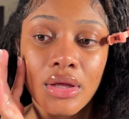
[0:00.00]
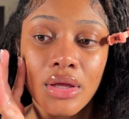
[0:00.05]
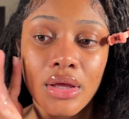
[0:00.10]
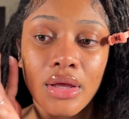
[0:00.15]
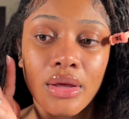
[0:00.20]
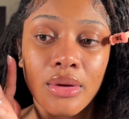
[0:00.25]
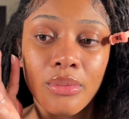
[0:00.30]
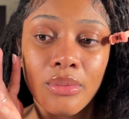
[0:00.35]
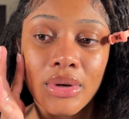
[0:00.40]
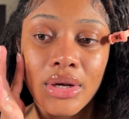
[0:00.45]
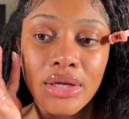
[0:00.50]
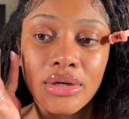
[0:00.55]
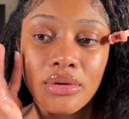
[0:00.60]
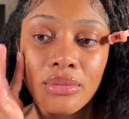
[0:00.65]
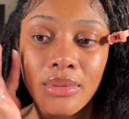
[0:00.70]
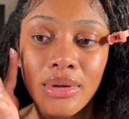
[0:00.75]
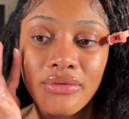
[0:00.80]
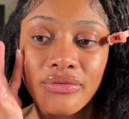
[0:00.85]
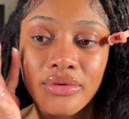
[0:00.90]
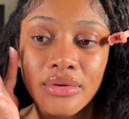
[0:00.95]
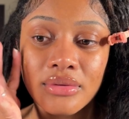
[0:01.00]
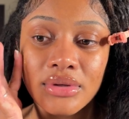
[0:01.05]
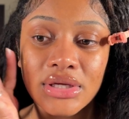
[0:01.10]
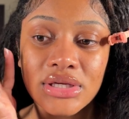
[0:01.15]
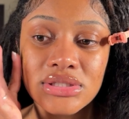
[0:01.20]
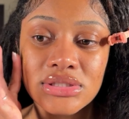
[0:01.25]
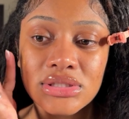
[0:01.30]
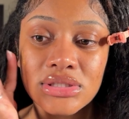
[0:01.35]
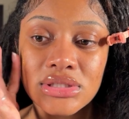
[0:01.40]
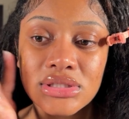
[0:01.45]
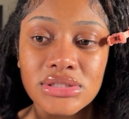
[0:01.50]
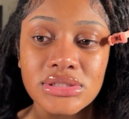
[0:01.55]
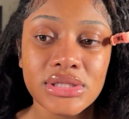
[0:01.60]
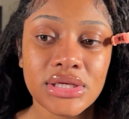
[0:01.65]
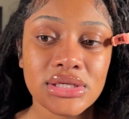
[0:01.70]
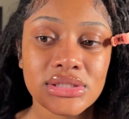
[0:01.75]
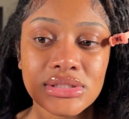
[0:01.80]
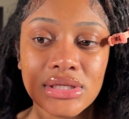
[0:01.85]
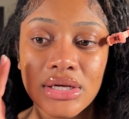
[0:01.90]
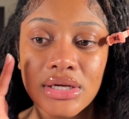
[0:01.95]
And when I do my foundation these
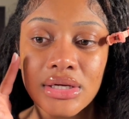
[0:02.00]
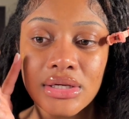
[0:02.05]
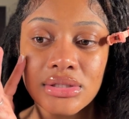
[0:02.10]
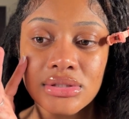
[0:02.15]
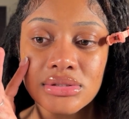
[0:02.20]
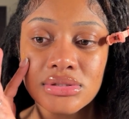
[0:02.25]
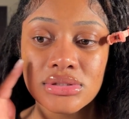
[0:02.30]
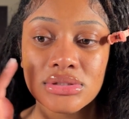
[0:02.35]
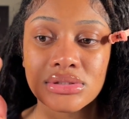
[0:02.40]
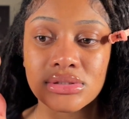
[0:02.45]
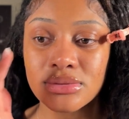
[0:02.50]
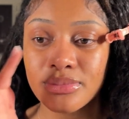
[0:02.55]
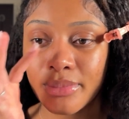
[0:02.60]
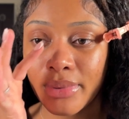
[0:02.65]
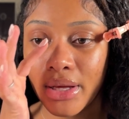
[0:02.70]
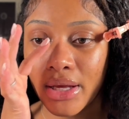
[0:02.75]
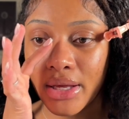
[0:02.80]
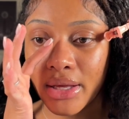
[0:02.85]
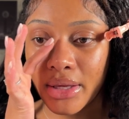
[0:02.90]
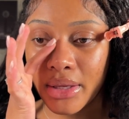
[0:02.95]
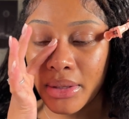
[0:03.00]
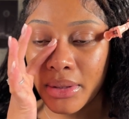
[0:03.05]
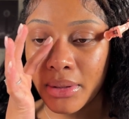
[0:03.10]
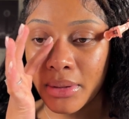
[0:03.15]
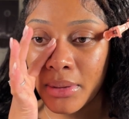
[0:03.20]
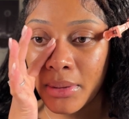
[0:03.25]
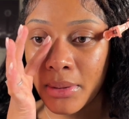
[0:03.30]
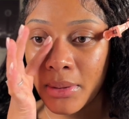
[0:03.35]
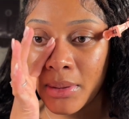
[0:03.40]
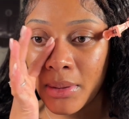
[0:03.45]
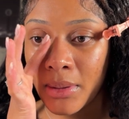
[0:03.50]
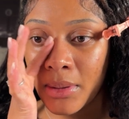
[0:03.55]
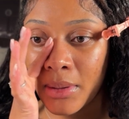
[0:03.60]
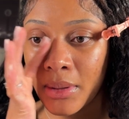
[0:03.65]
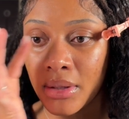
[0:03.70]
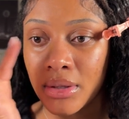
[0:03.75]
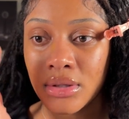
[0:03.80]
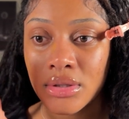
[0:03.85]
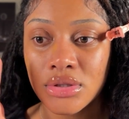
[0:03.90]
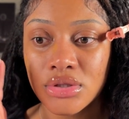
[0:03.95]
days, I kind of just spot
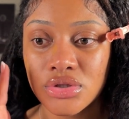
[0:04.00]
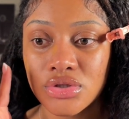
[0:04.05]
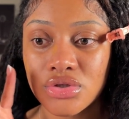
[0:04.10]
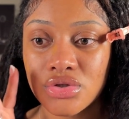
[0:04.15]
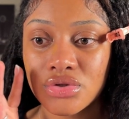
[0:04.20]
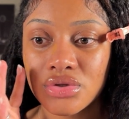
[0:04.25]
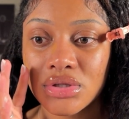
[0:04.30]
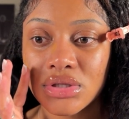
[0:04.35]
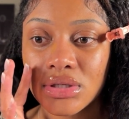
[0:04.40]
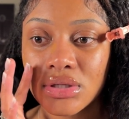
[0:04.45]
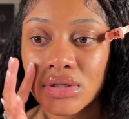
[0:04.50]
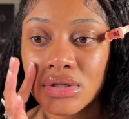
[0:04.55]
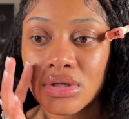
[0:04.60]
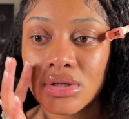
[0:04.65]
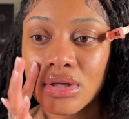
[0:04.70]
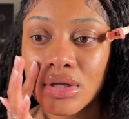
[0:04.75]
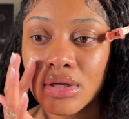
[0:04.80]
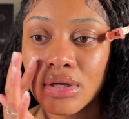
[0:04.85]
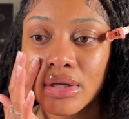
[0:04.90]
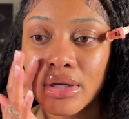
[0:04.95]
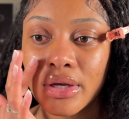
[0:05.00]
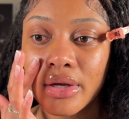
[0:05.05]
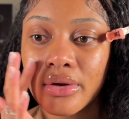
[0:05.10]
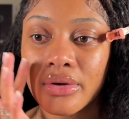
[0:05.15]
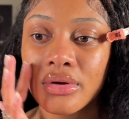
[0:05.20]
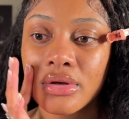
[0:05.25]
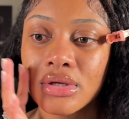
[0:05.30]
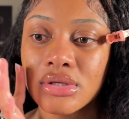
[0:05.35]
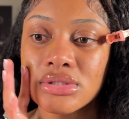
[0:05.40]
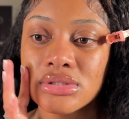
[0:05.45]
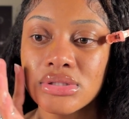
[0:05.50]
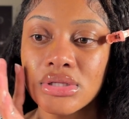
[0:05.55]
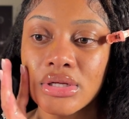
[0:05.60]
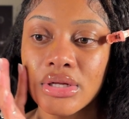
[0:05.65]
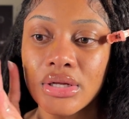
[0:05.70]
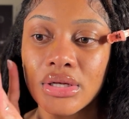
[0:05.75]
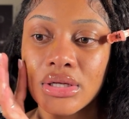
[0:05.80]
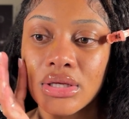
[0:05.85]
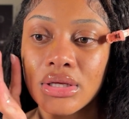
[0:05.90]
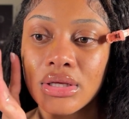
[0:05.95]
treat any areas that
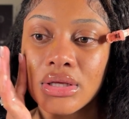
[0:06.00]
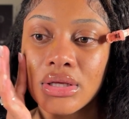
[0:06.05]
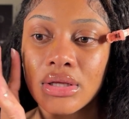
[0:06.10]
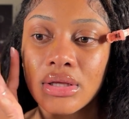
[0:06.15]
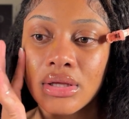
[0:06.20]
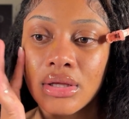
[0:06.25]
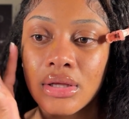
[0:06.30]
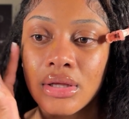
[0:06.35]
I need.